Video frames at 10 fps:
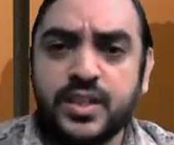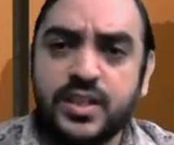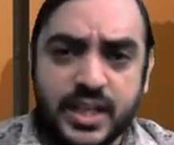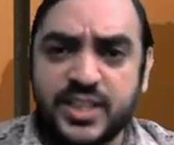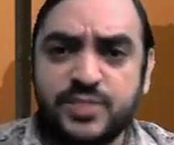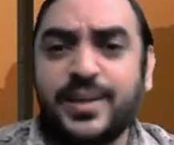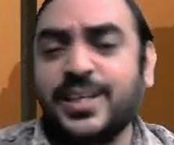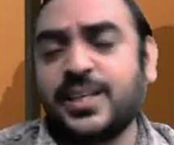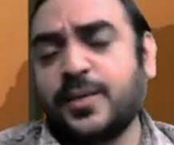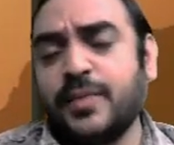That is my
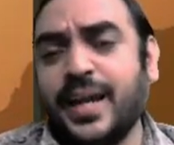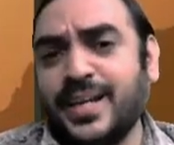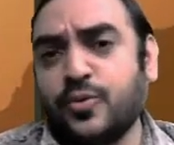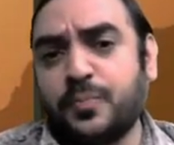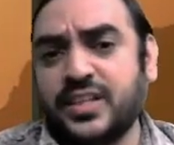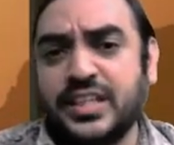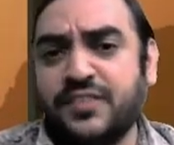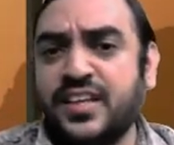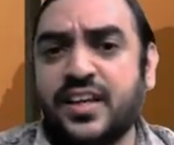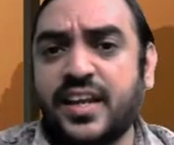income. 80 rupees
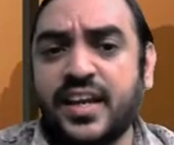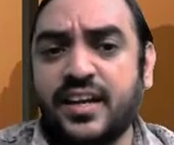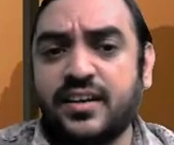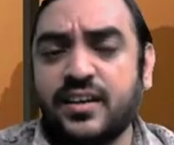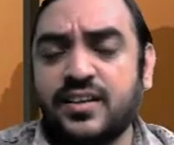every year I get.